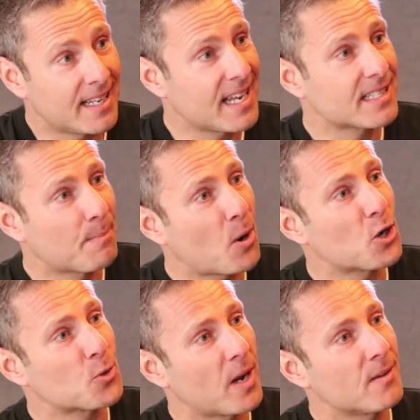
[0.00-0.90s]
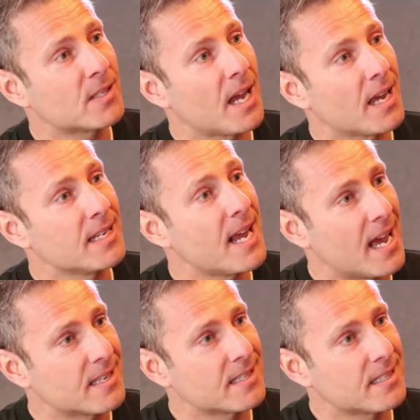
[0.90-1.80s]
And that's a posh way of saying
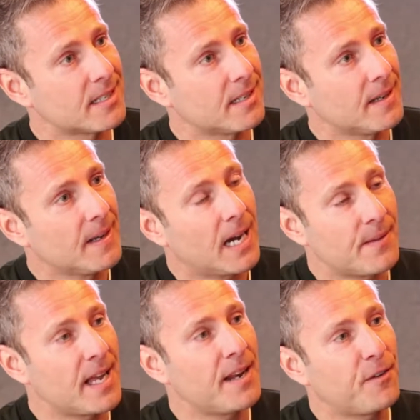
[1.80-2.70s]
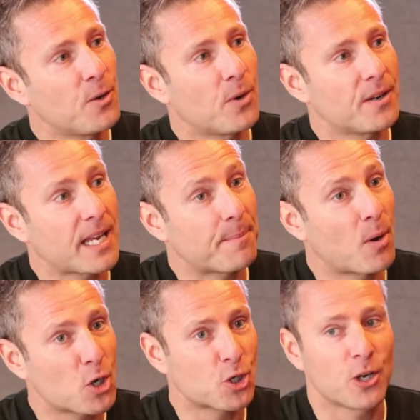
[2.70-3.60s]
yes. And then if you want to get
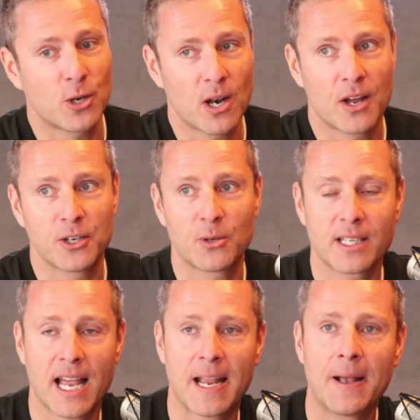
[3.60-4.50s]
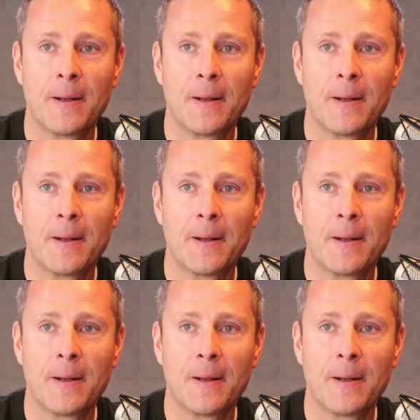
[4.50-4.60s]
posher, you say...